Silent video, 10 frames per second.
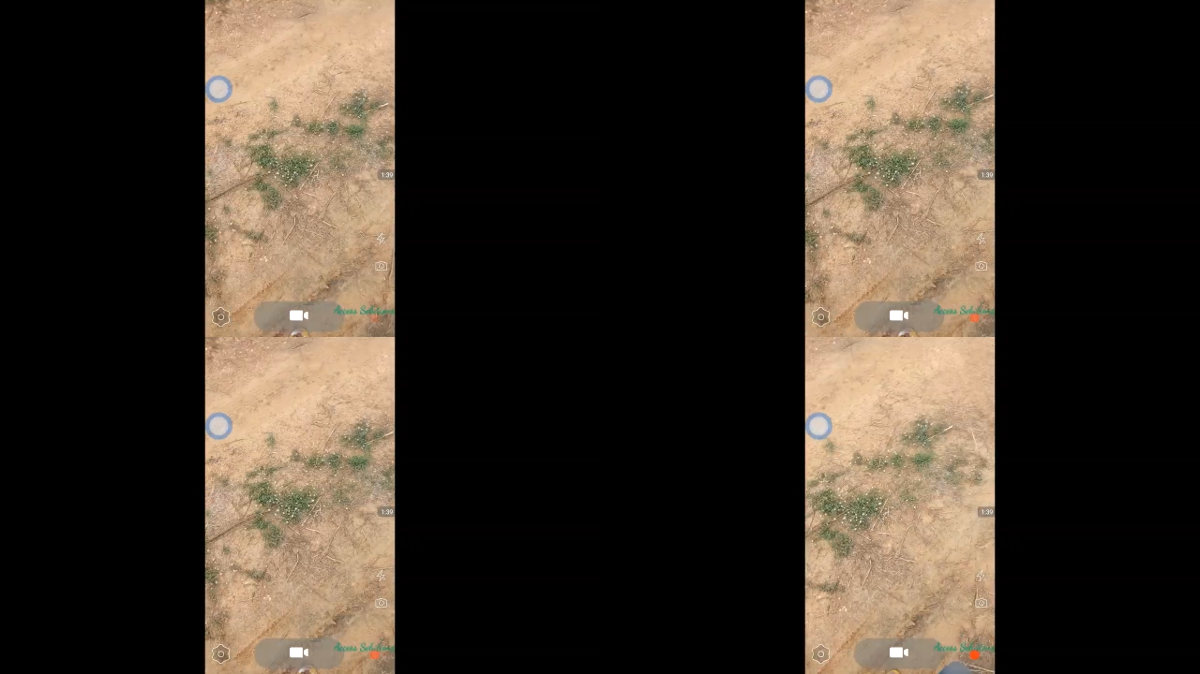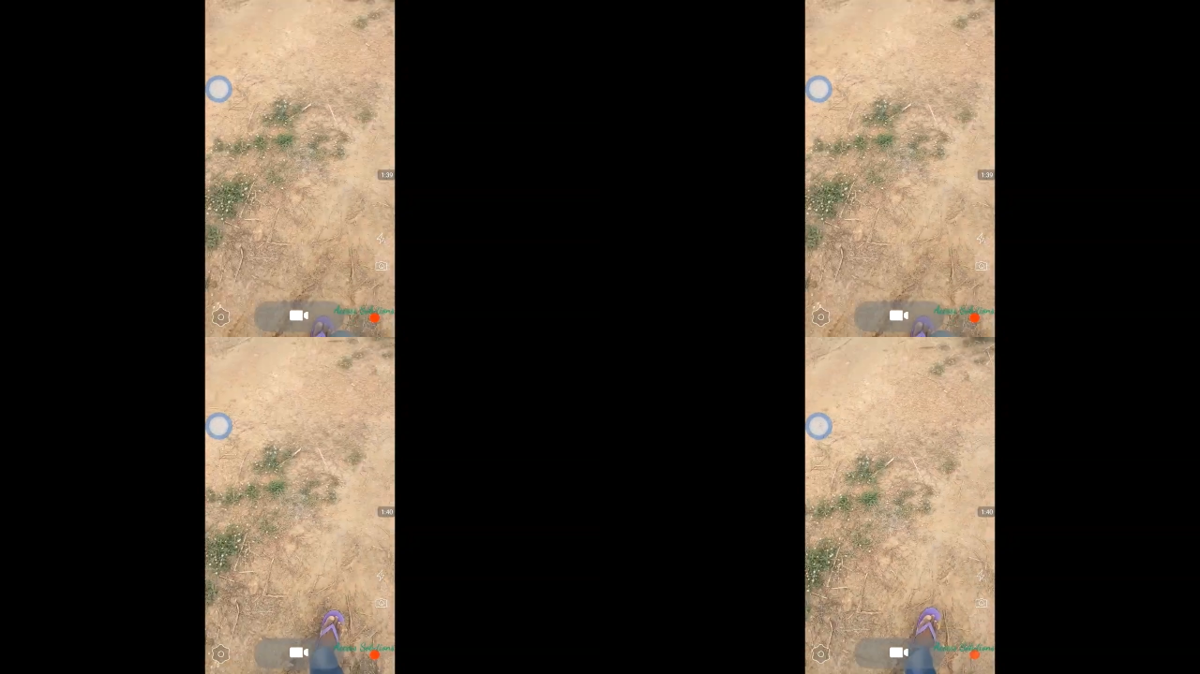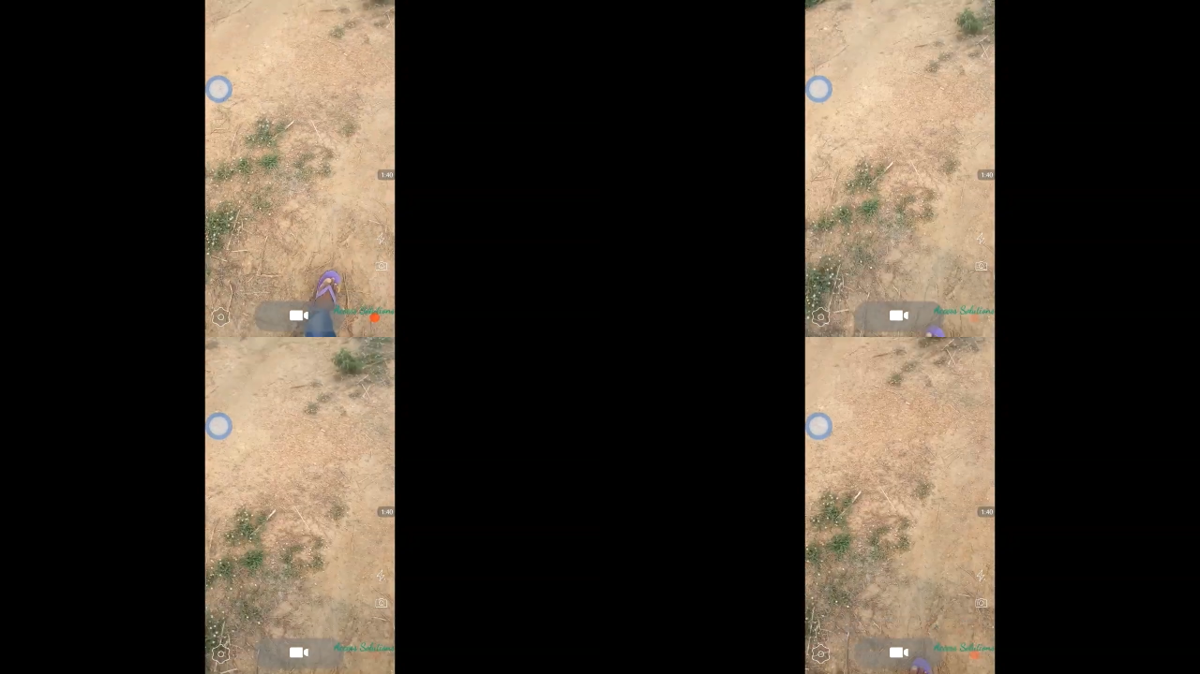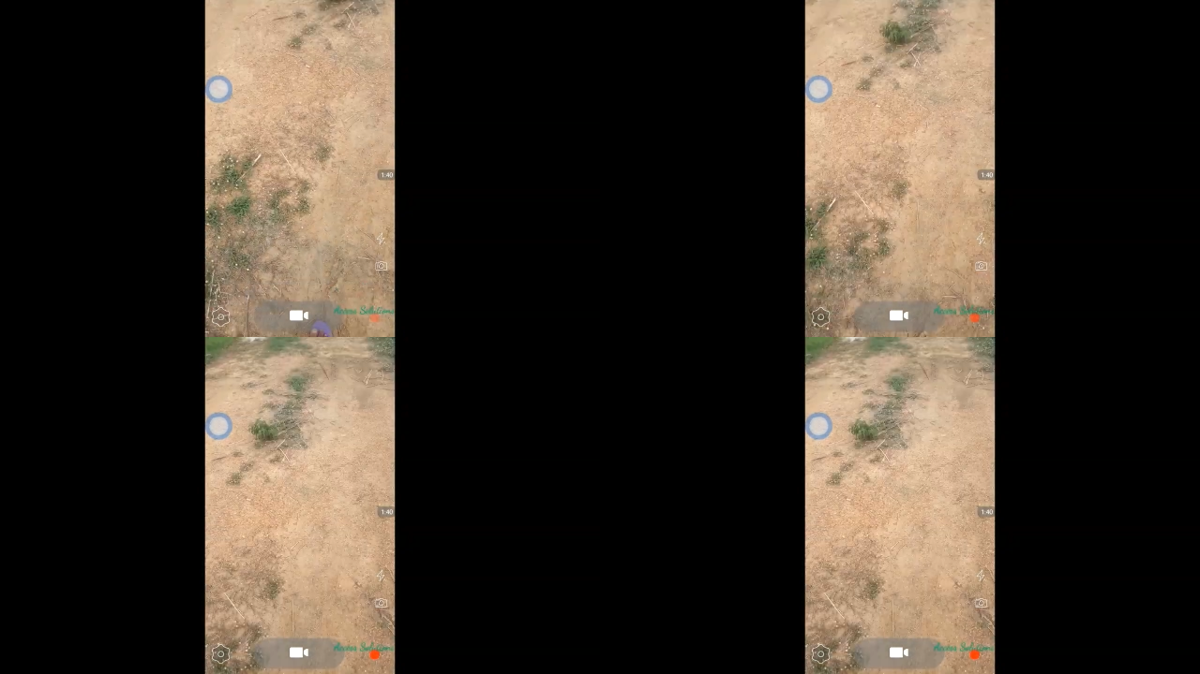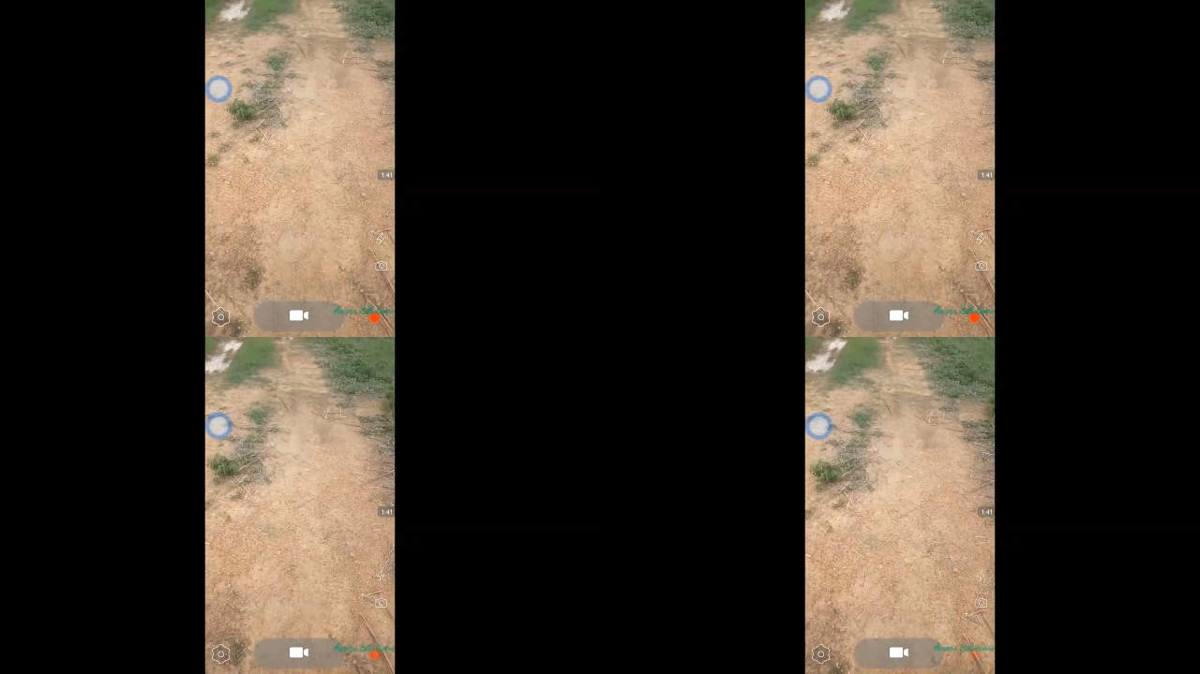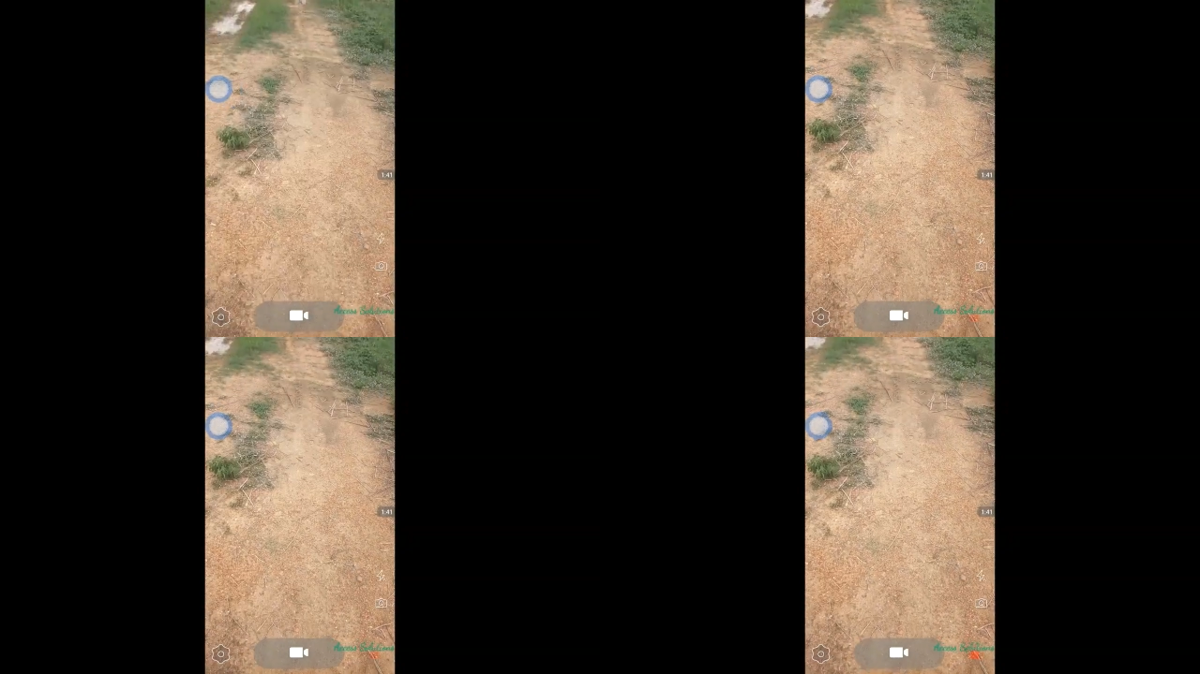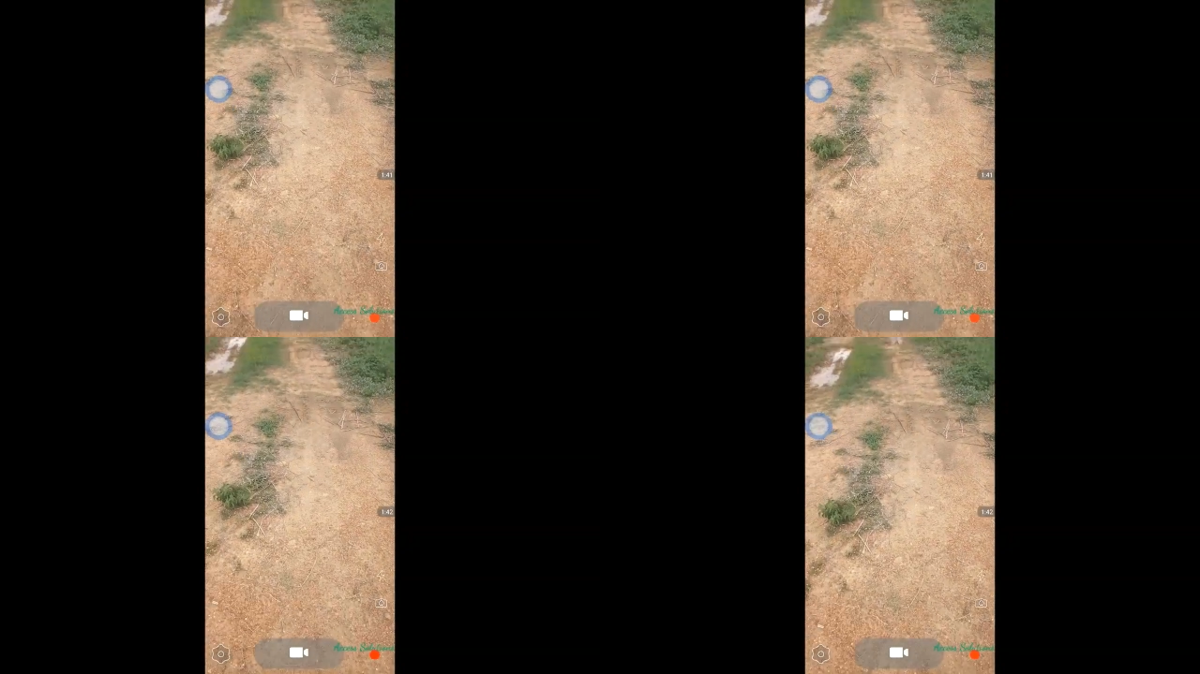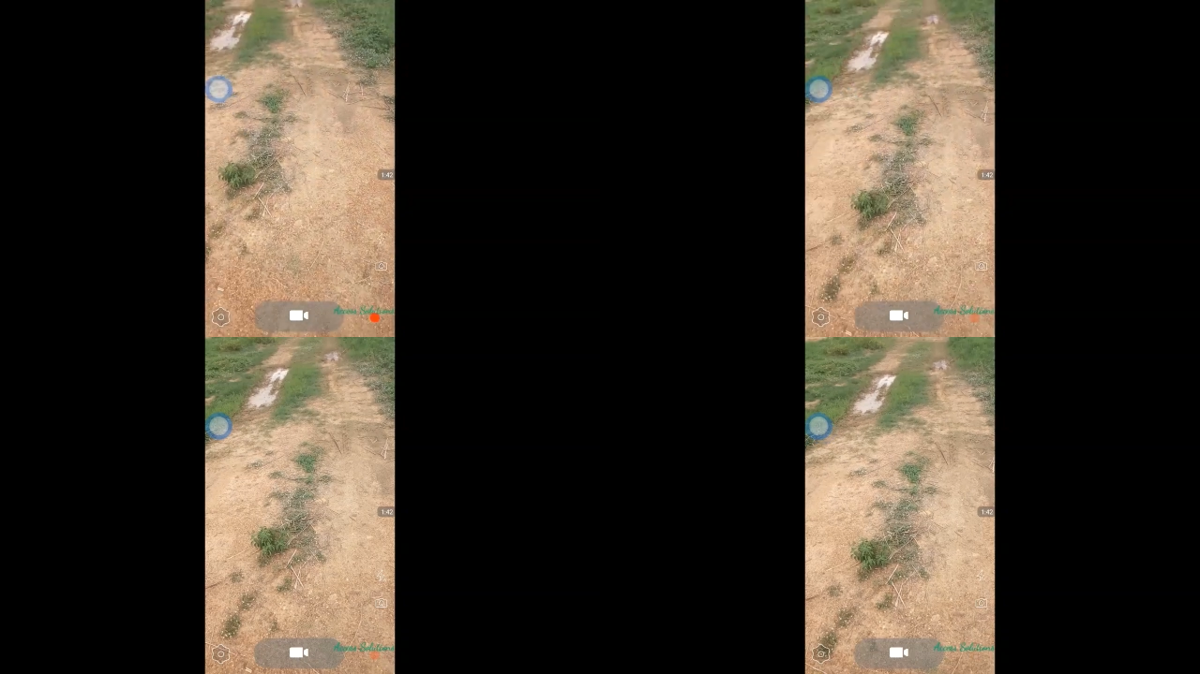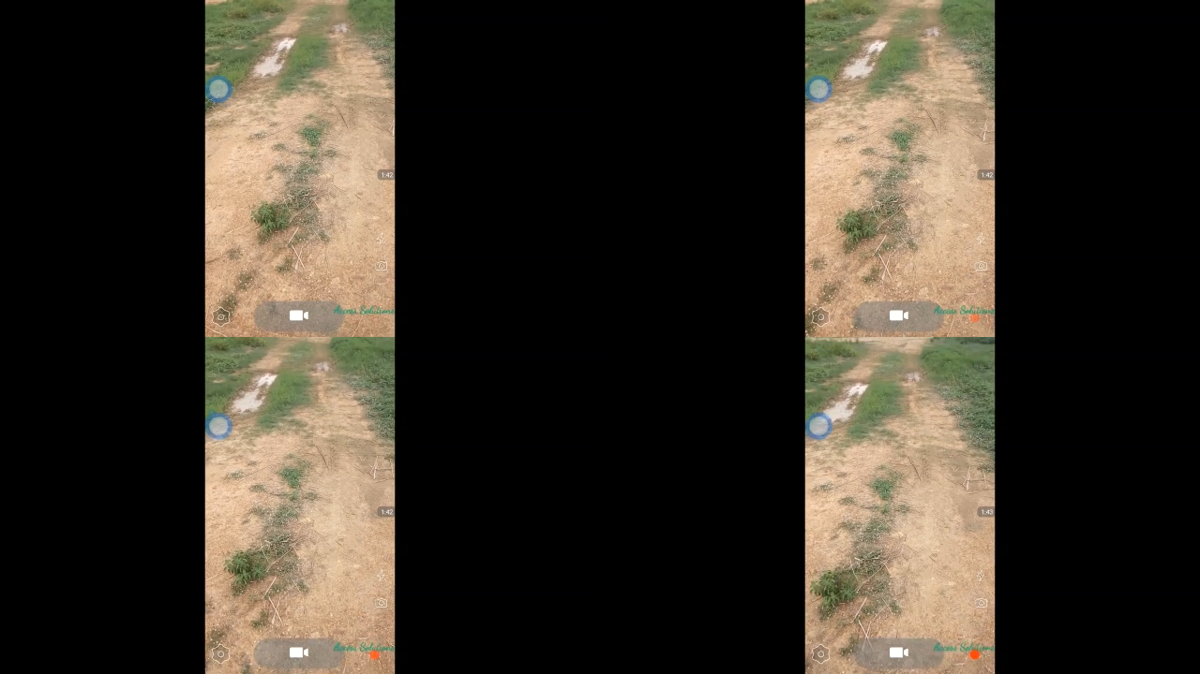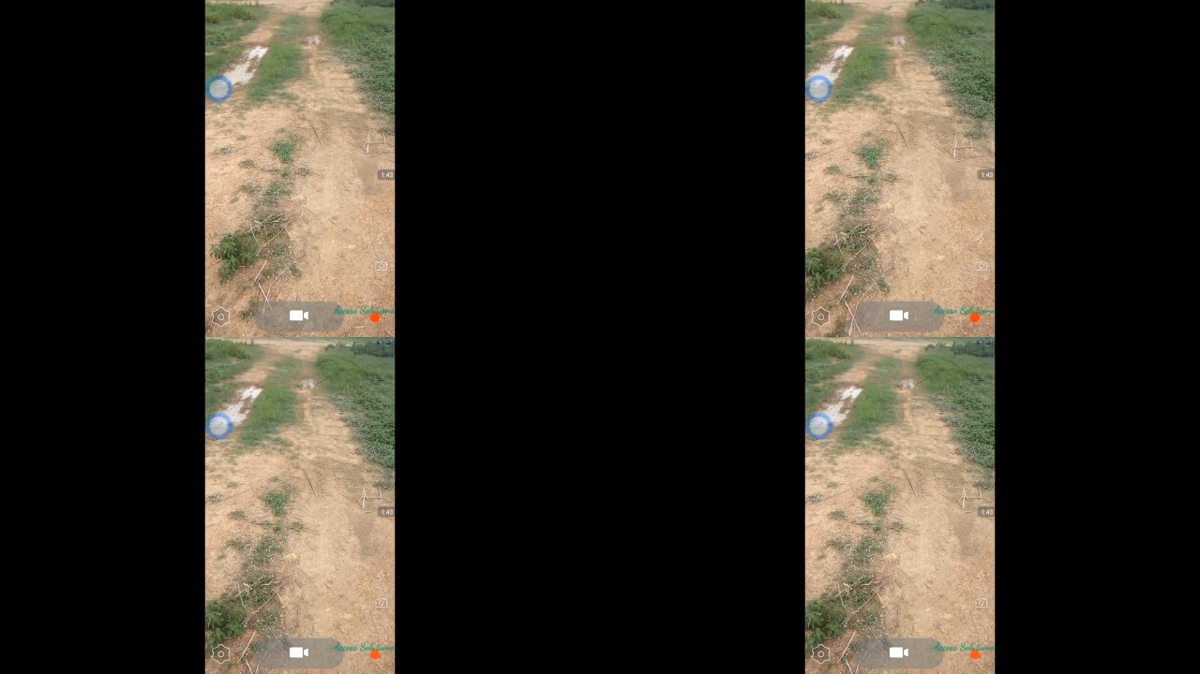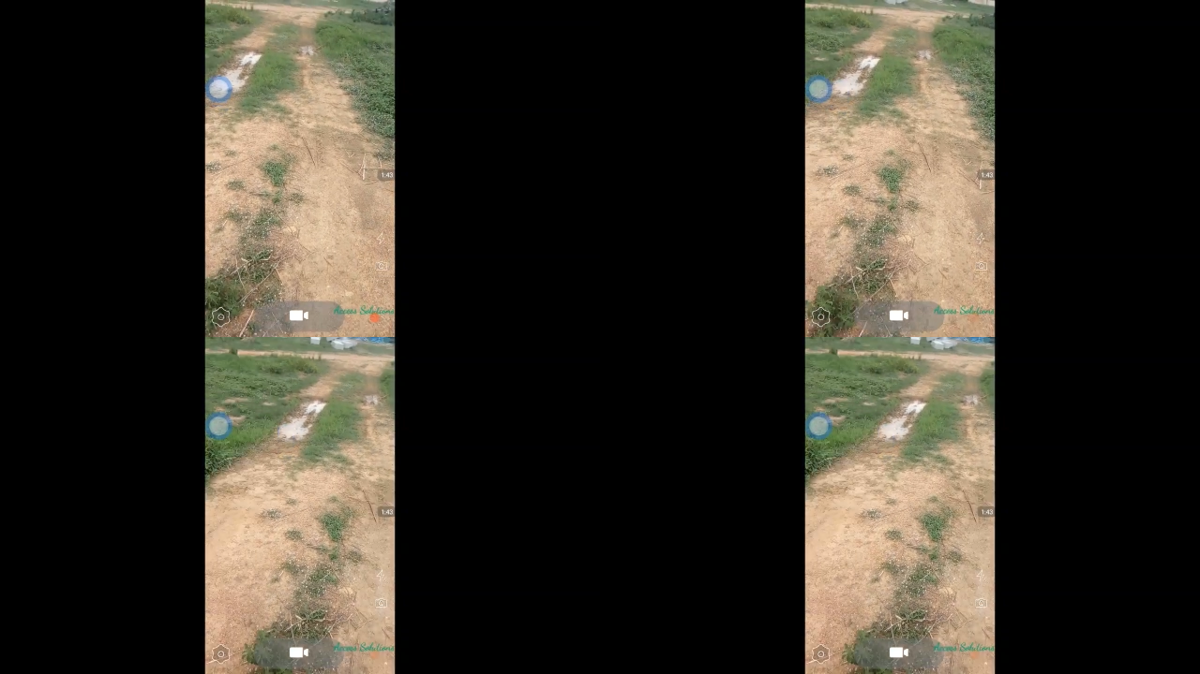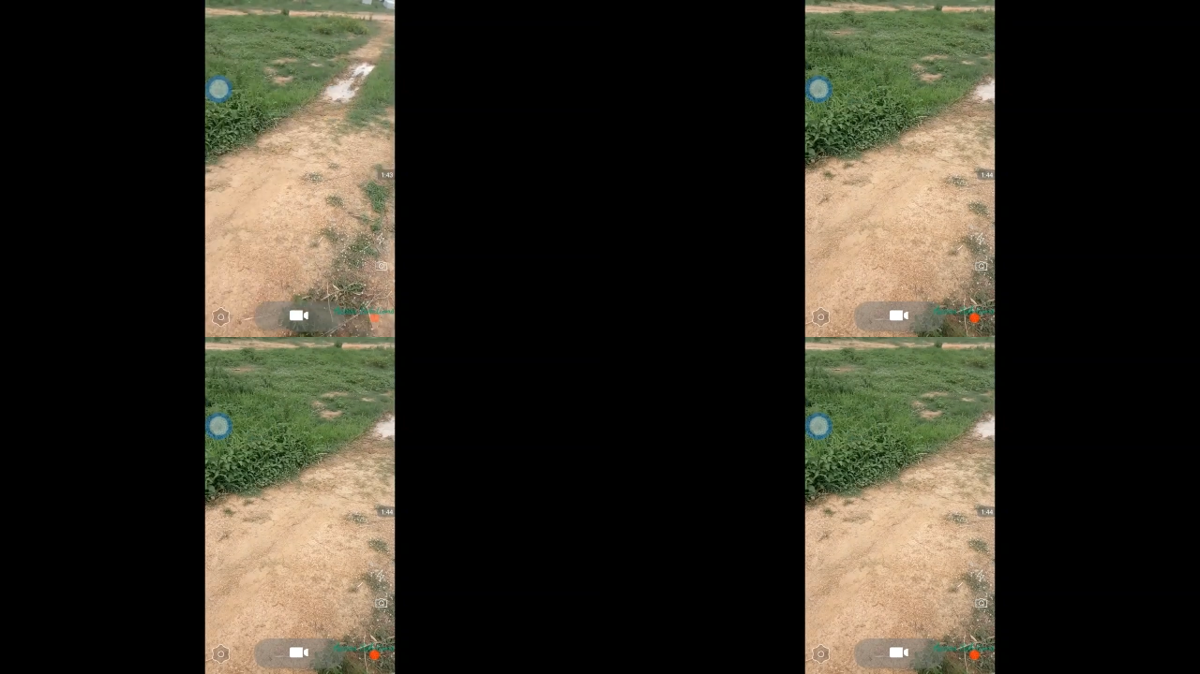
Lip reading: [unreadable: no face in view]